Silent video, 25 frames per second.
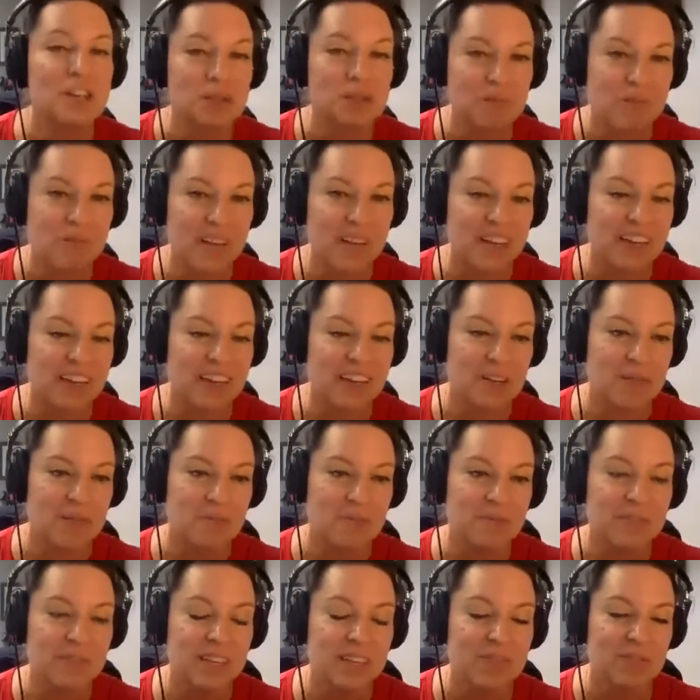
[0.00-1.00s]
But
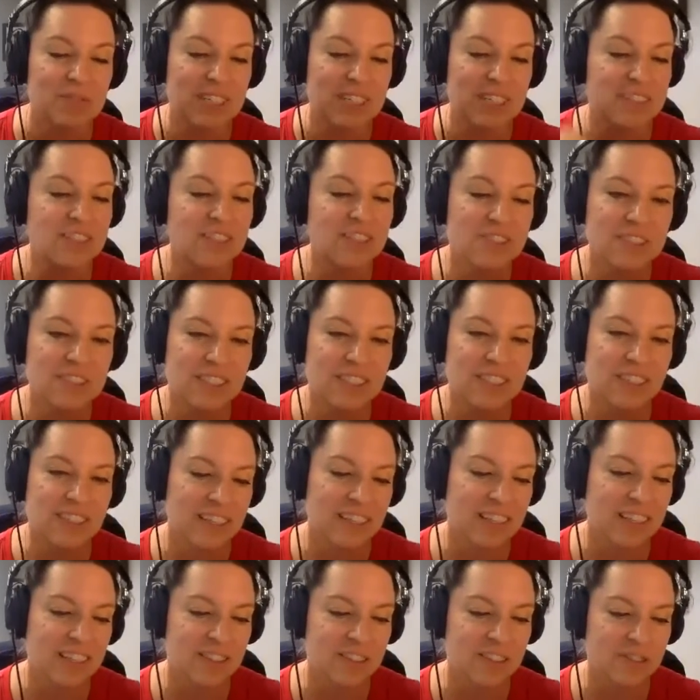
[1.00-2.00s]
it's using
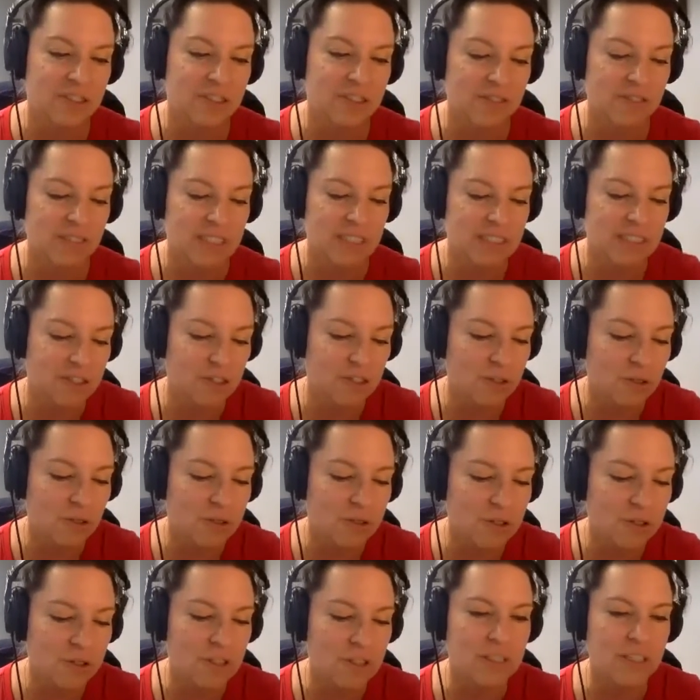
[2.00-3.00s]
it sort of as a
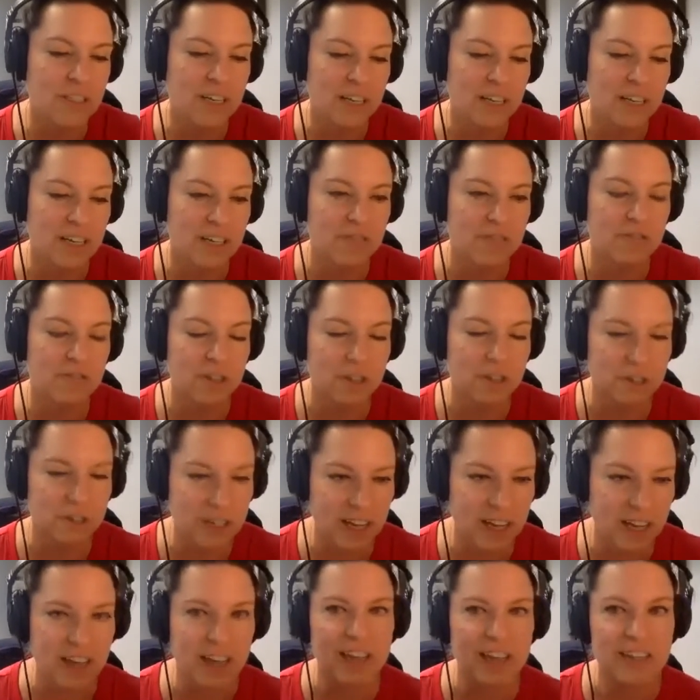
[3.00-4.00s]
tool of,
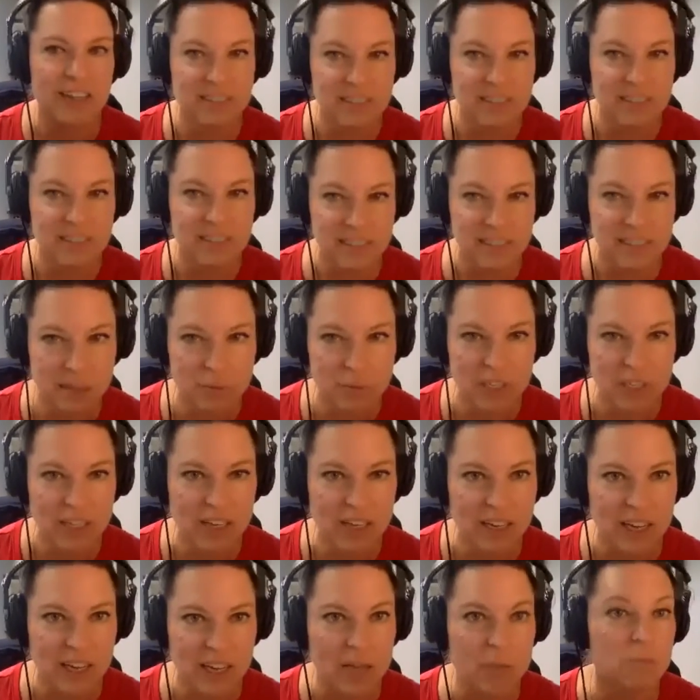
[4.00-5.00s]
okay, time to get
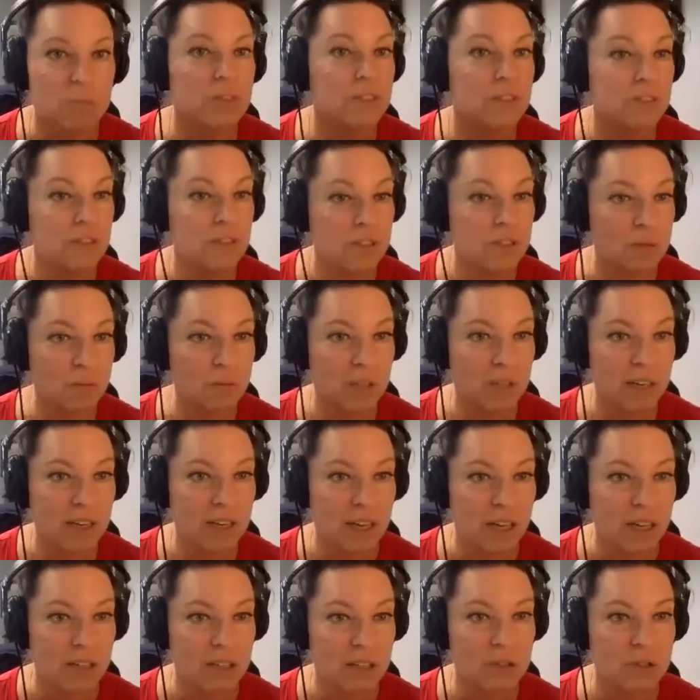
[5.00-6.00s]
up, do something
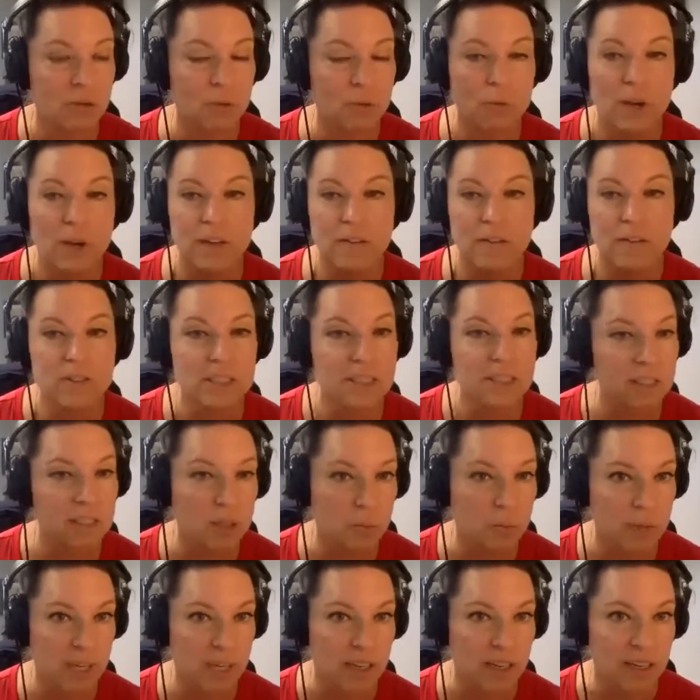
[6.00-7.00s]
else, wait for
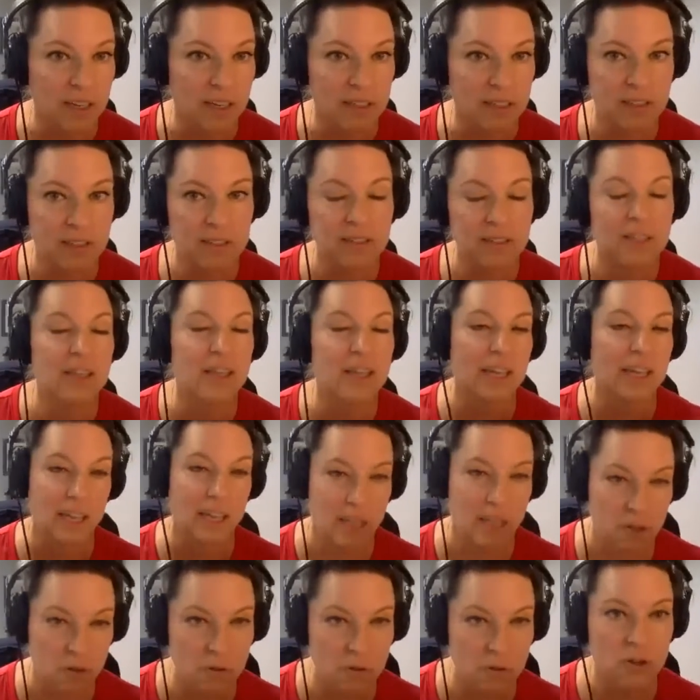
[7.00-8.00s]
sleepiness, then
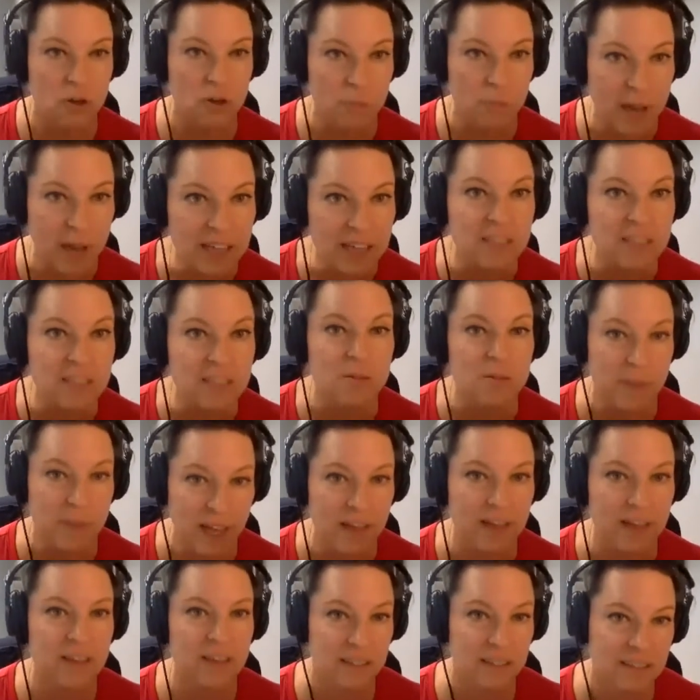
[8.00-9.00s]
go back to
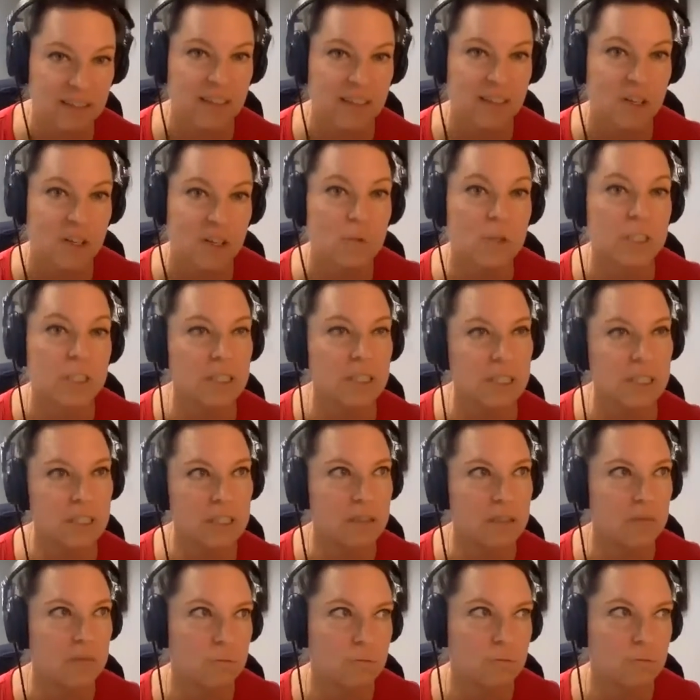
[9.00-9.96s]
bed, which is